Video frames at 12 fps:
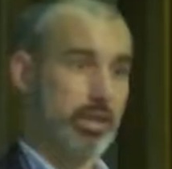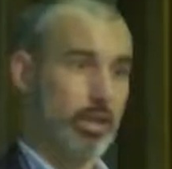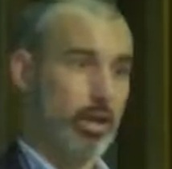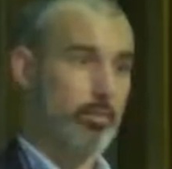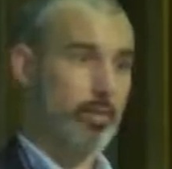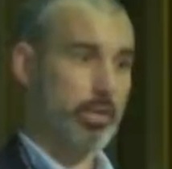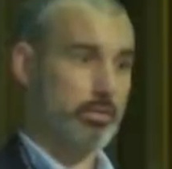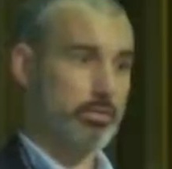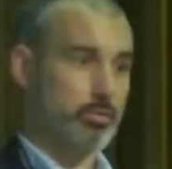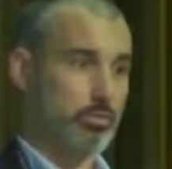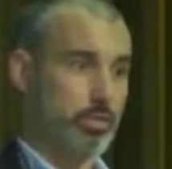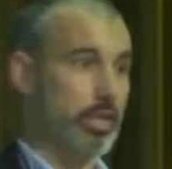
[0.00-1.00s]
that's, that's
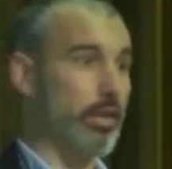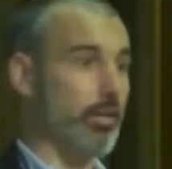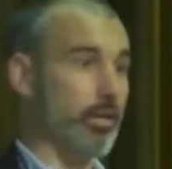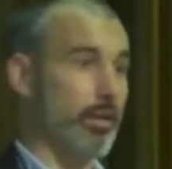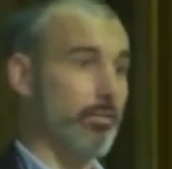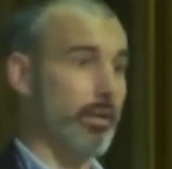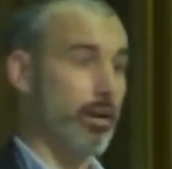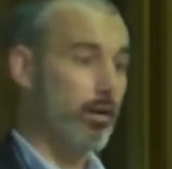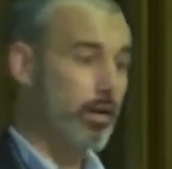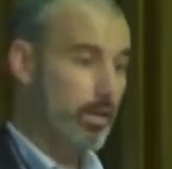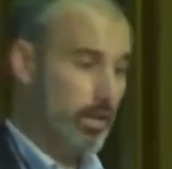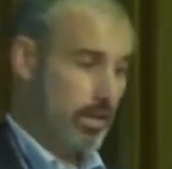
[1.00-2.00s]
something that lawmakers
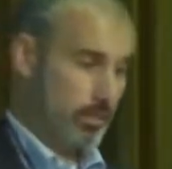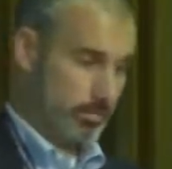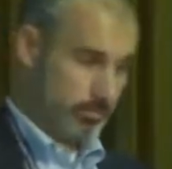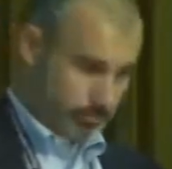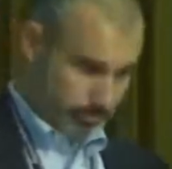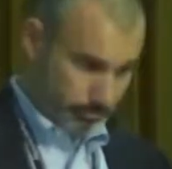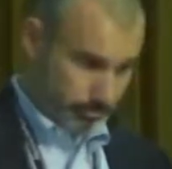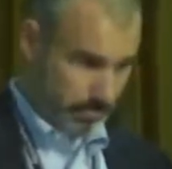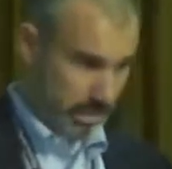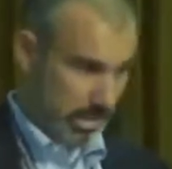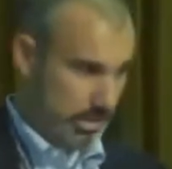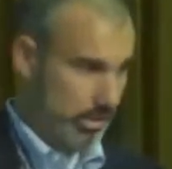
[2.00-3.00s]
really care a lot about.
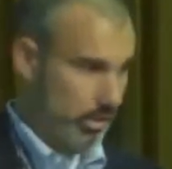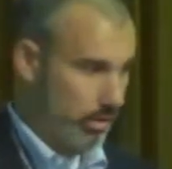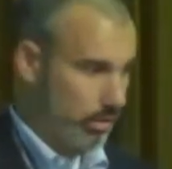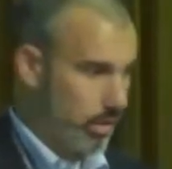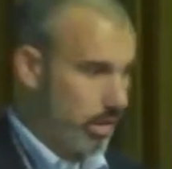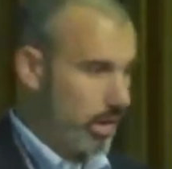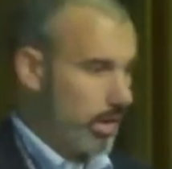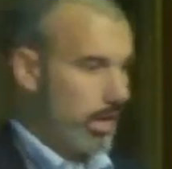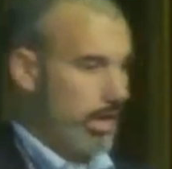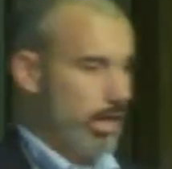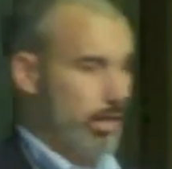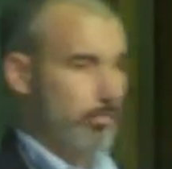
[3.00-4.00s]

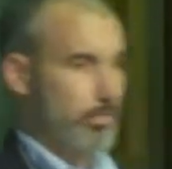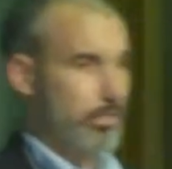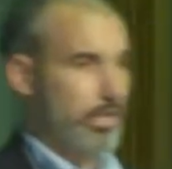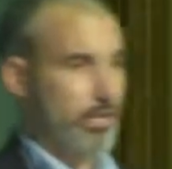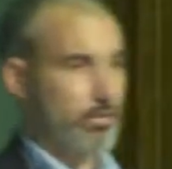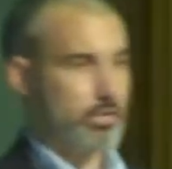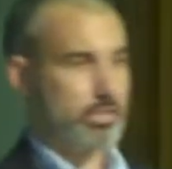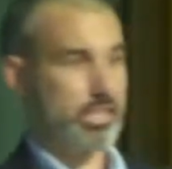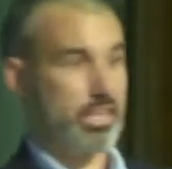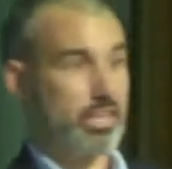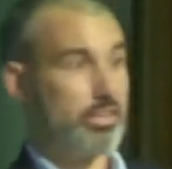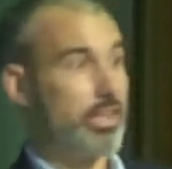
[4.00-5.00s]
And so
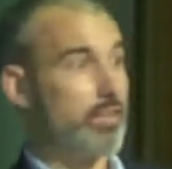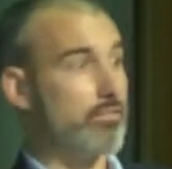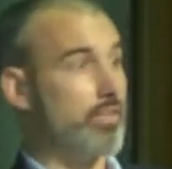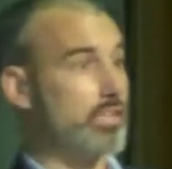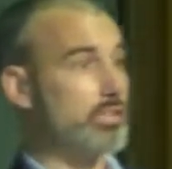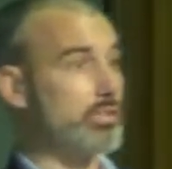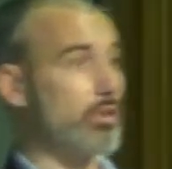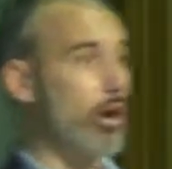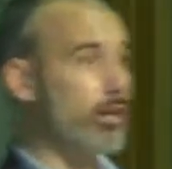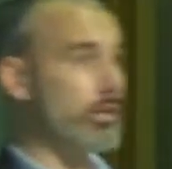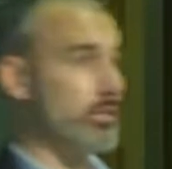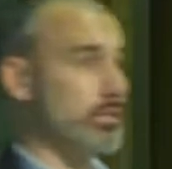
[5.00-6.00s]
um, there is an
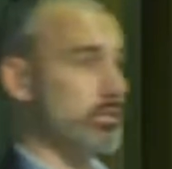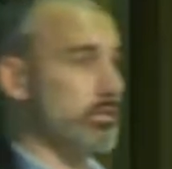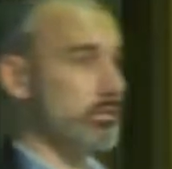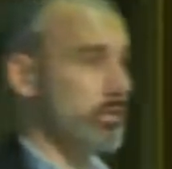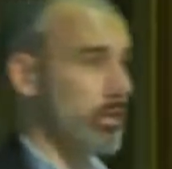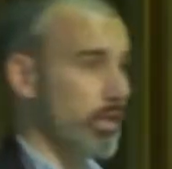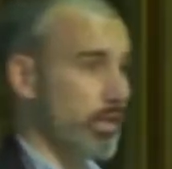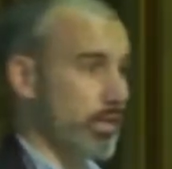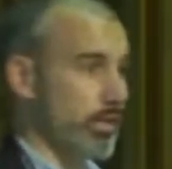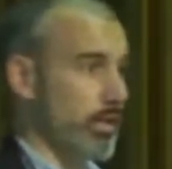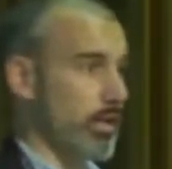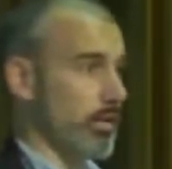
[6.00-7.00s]
Internet of Things
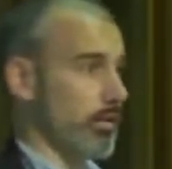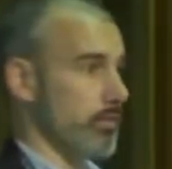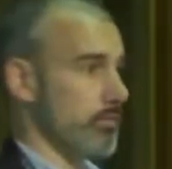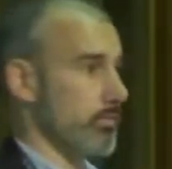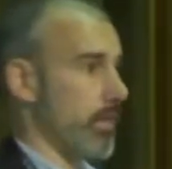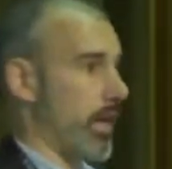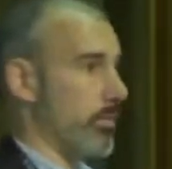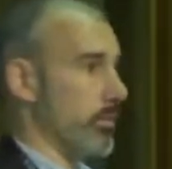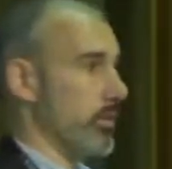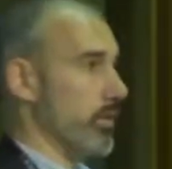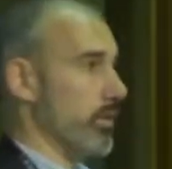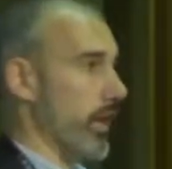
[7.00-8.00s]
caucus on
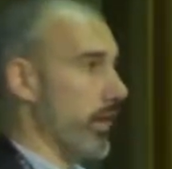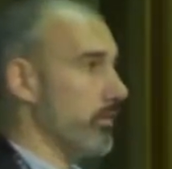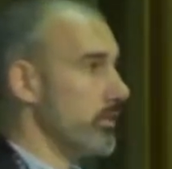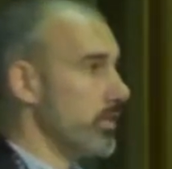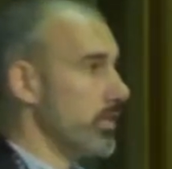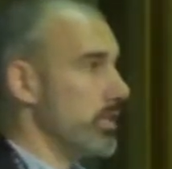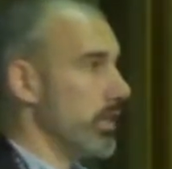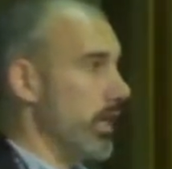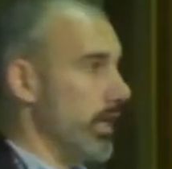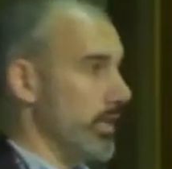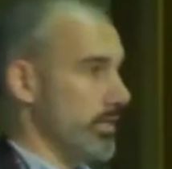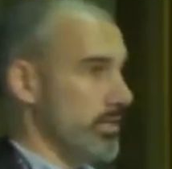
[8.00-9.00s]
uh, Capitol
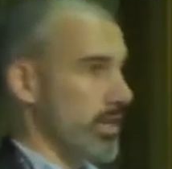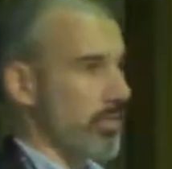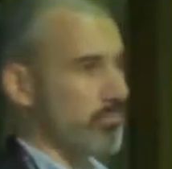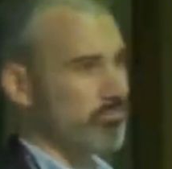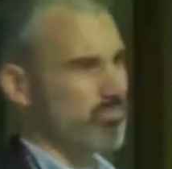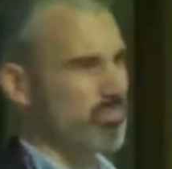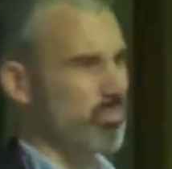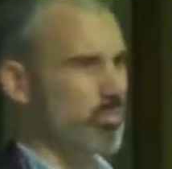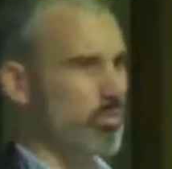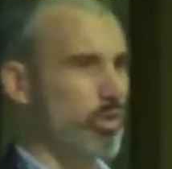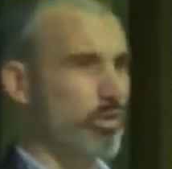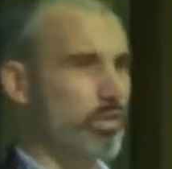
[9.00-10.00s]
Hill now. Uh,
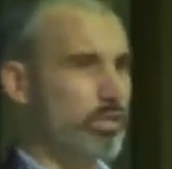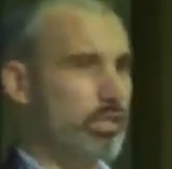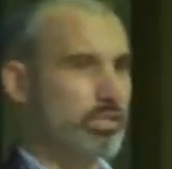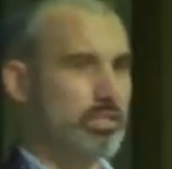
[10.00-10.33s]
it's got